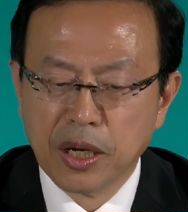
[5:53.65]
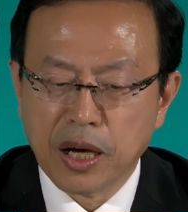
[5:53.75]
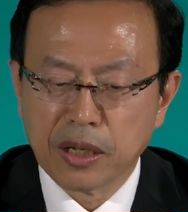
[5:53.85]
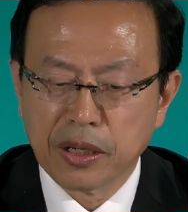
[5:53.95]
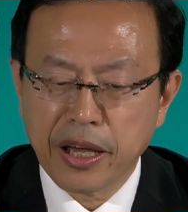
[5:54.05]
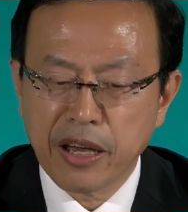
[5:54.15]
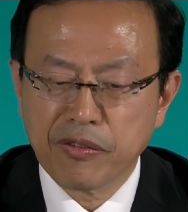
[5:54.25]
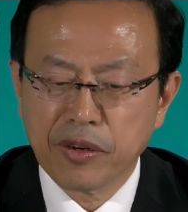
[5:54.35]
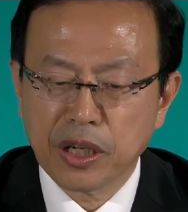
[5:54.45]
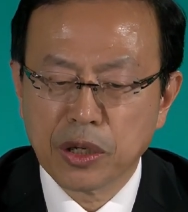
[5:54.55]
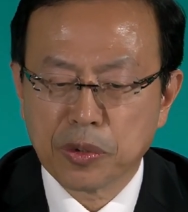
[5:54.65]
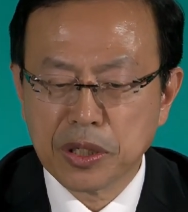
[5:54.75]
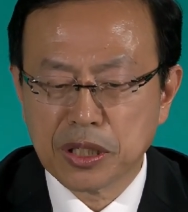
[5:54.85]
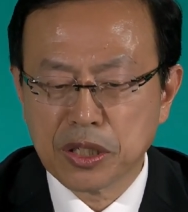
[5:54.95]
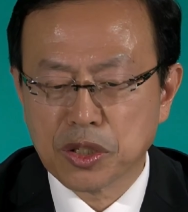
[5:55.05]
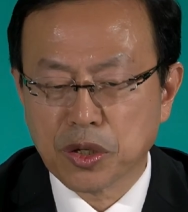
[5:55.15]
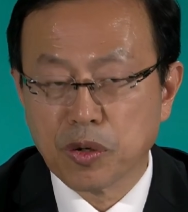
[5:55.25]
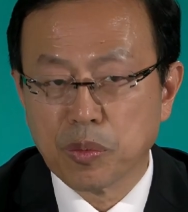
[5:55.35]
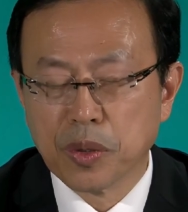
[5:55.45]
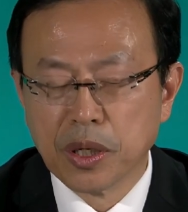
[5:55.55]
on an ever-increasing
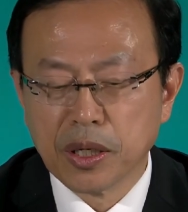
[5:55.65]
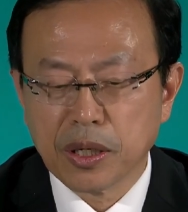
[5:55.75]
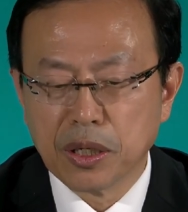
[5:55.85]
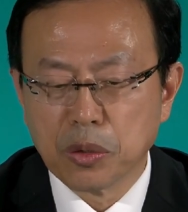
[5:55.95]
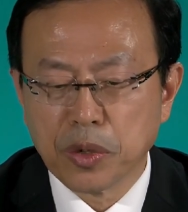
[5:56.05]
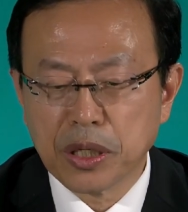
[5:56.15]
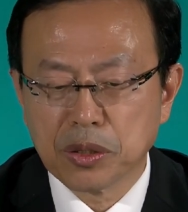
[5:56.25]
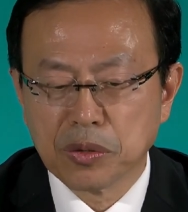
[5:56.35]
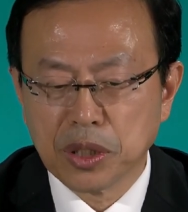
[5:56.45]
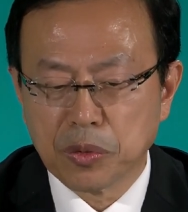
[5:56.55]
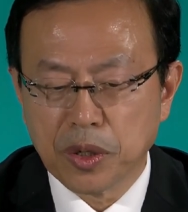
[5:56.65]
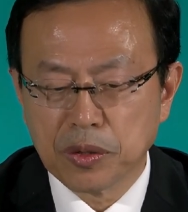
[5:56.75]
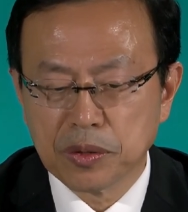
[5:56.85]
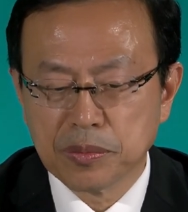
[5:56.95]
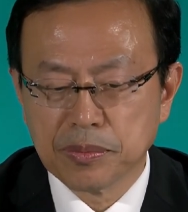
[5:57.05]
scope in the race to zero.